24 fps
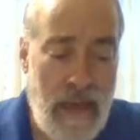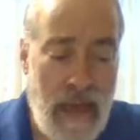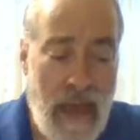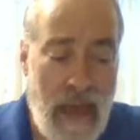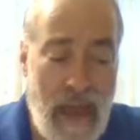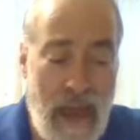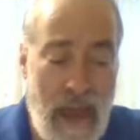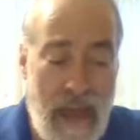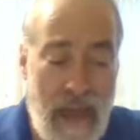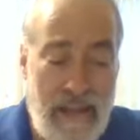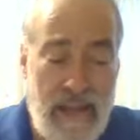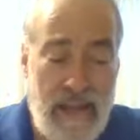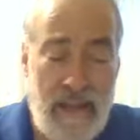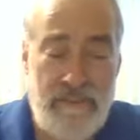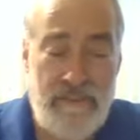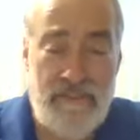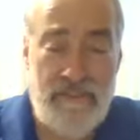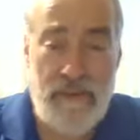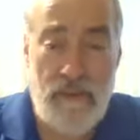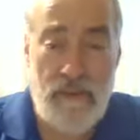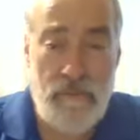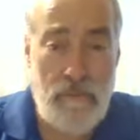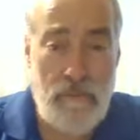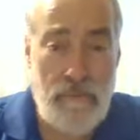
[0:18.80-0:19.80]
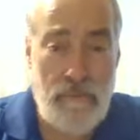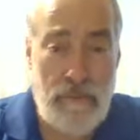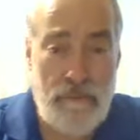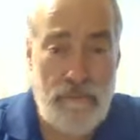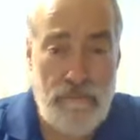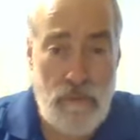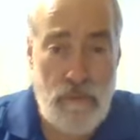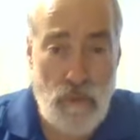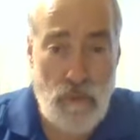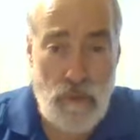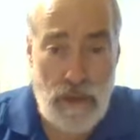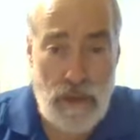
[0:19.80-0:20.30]
and has never been
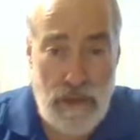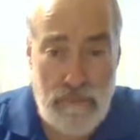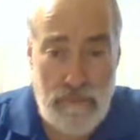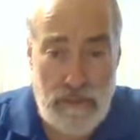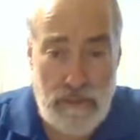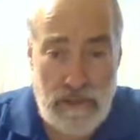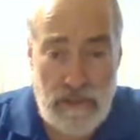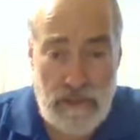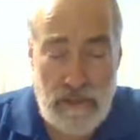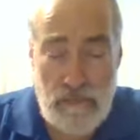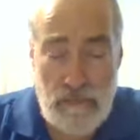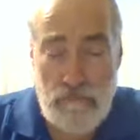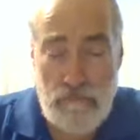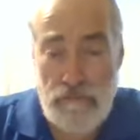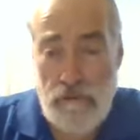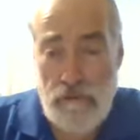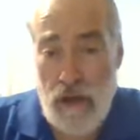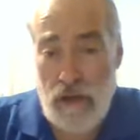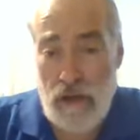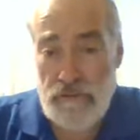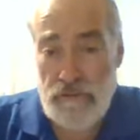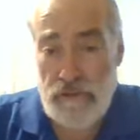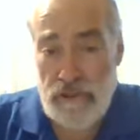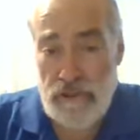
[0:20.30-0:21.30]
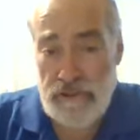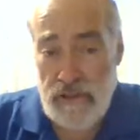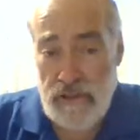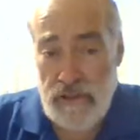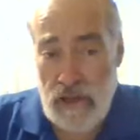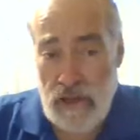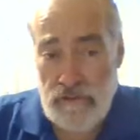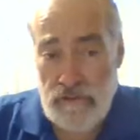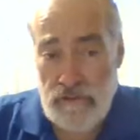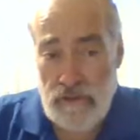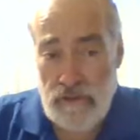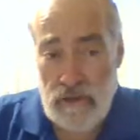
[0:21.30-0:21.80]
prohibited in
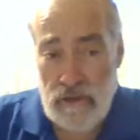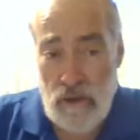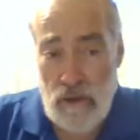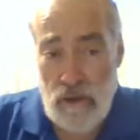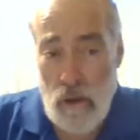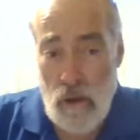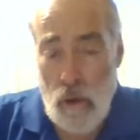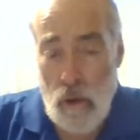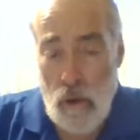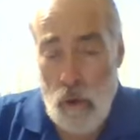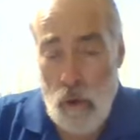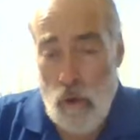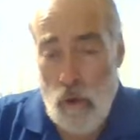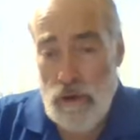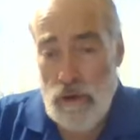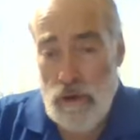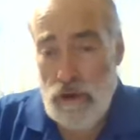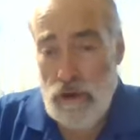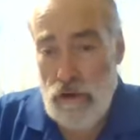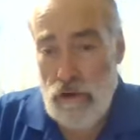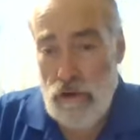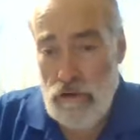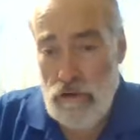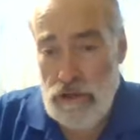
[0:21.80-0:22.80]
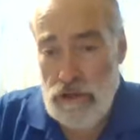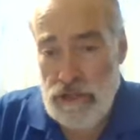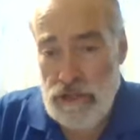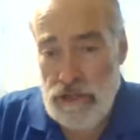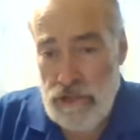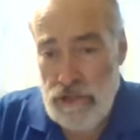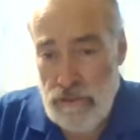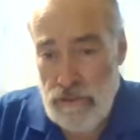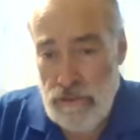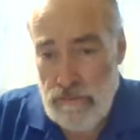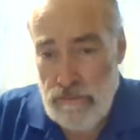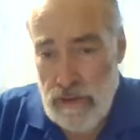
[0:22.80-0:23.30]
proselytizing or encouraging
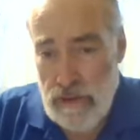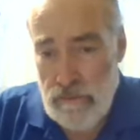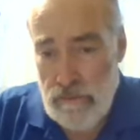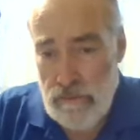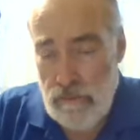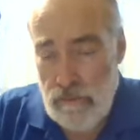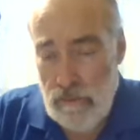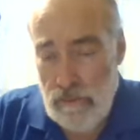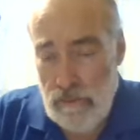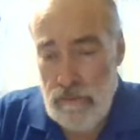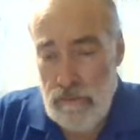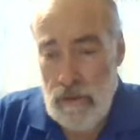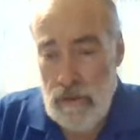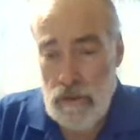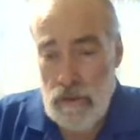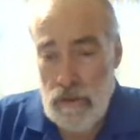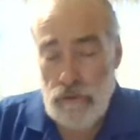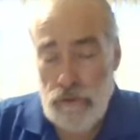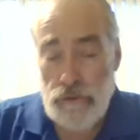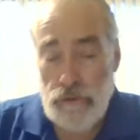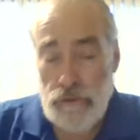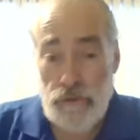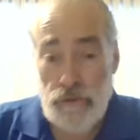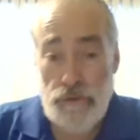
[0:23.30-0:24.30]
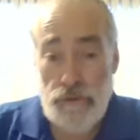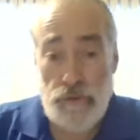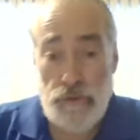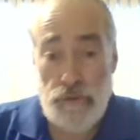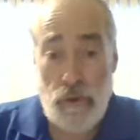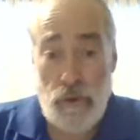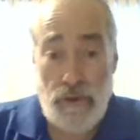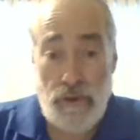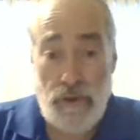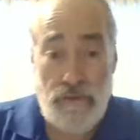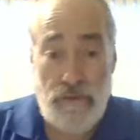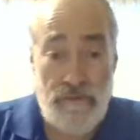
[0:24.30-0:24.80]
other people to
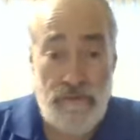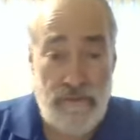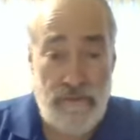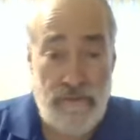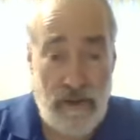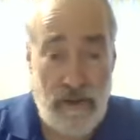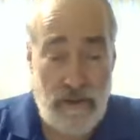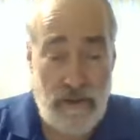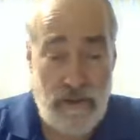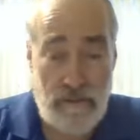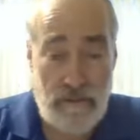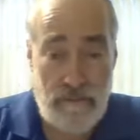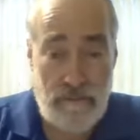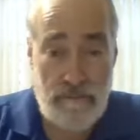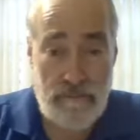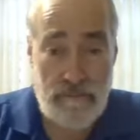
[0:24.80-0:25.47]
join the faith.